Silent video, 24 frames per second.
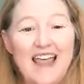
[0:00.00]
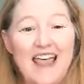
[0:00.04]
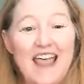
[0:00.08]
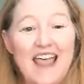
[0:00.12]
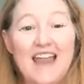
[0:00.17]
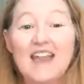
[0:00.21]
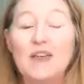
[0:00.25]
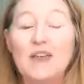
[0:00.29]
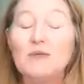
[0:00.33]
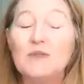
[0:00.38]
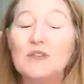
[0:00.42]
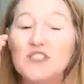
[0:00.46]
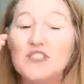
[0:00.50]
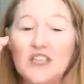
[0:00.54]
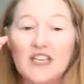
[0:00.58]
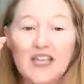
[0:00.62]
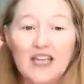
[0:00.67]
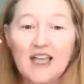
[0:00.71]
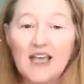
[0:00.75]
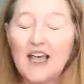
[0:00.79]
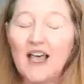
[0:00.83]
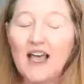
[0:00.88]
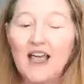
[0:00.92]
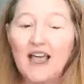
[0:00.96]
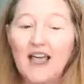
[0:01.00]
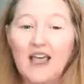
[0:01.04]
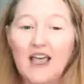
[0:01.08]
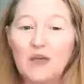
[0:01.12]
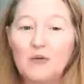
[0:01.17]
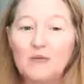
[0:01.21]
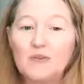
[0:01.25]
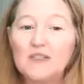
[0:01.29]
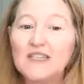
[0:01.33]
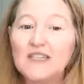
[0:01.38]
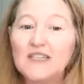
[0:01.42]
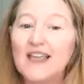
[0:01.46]
And it
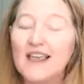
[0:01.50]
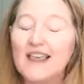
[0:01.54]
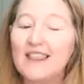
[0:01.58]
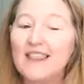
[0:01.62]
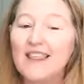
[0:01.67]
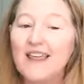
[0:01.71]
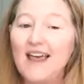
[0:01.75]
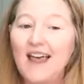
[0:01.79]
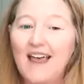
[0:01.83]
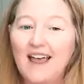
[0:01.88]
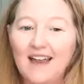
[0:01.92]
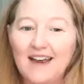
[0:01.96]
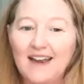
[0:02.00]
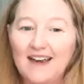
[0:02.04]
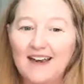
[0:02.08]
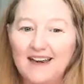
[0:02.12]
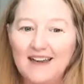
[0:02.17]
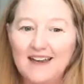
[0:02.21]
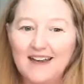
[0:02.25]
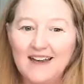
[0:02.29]
was like that.